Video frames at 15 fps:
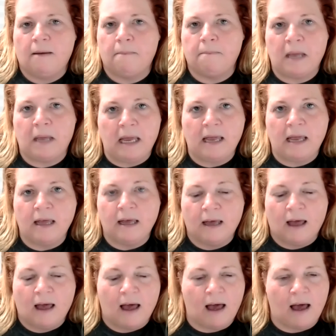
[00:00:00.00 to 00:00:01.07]
Me,
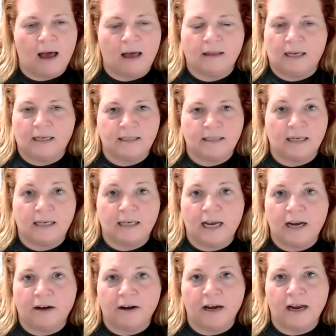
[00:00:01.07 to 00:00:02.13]
like I said, I
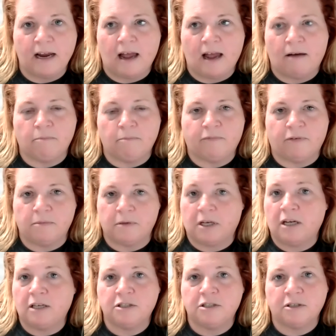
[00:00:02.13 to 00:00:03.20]
carry. I'm from the
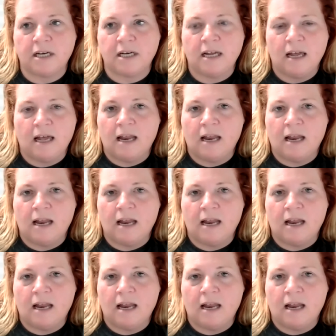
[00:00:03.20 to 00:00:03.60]
country.